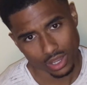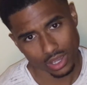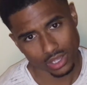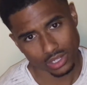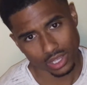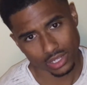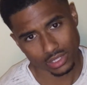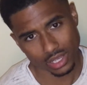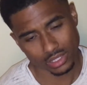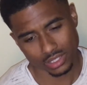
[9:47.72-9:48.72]

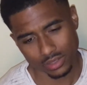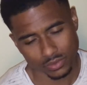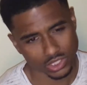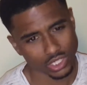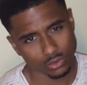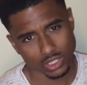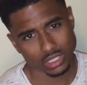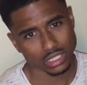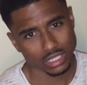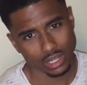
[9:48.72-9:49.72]
and give
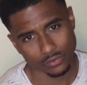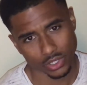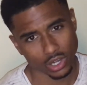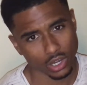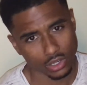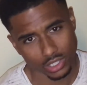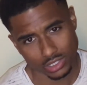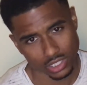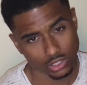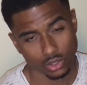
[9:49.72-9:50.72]
generously of your earnings
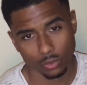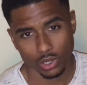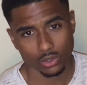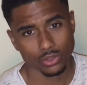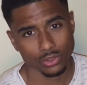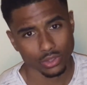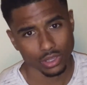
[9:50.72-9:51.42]
and your wealth,